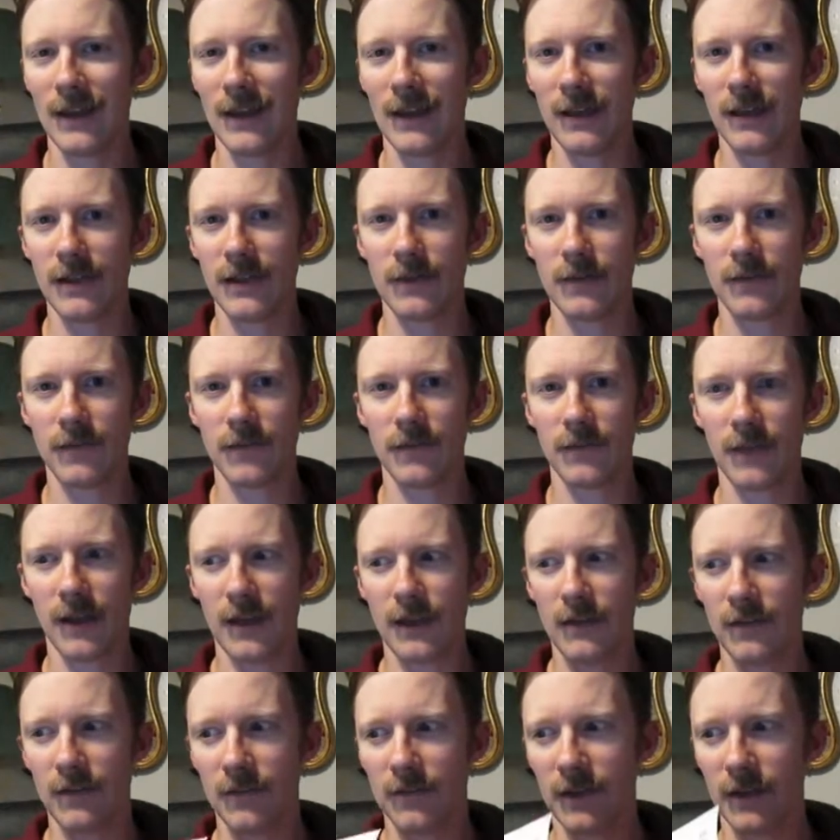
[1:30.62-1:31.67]
Is a
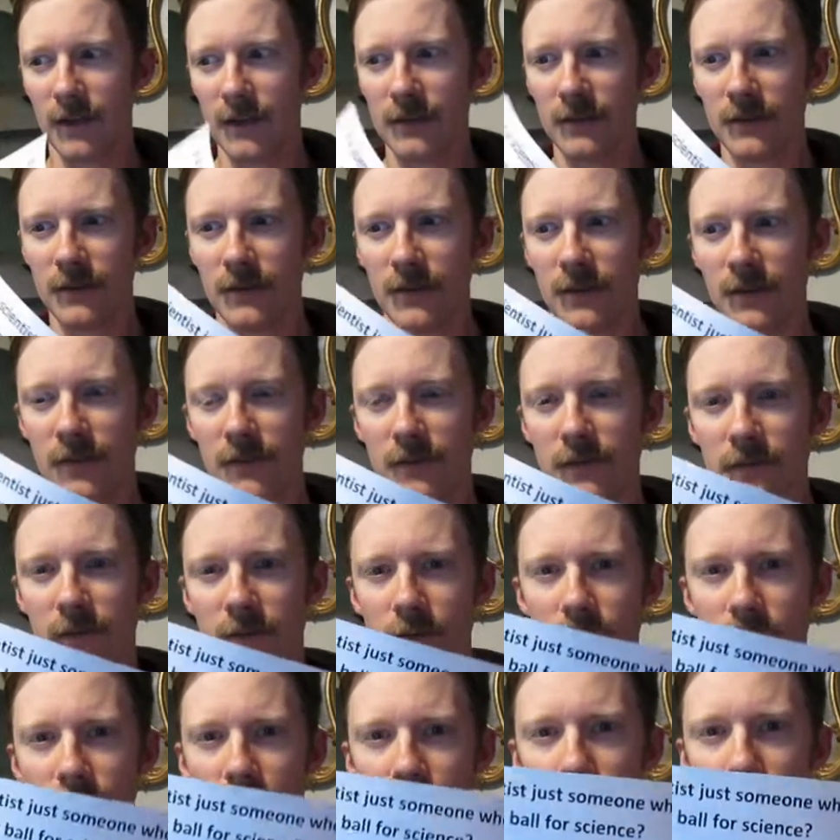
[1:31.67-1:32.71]
scientist
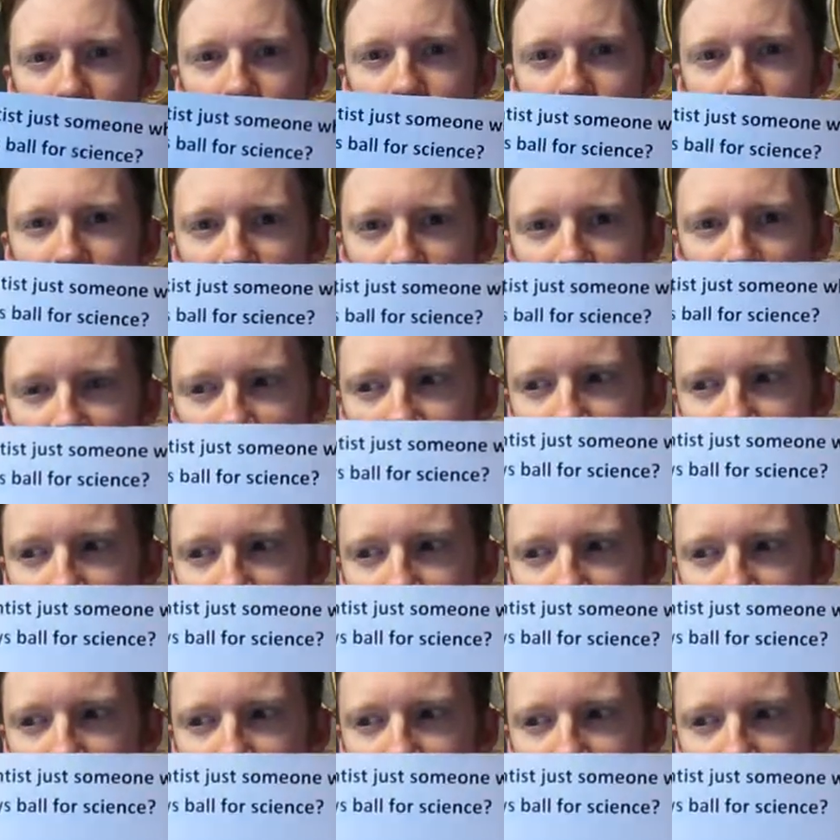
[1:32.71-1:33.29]
just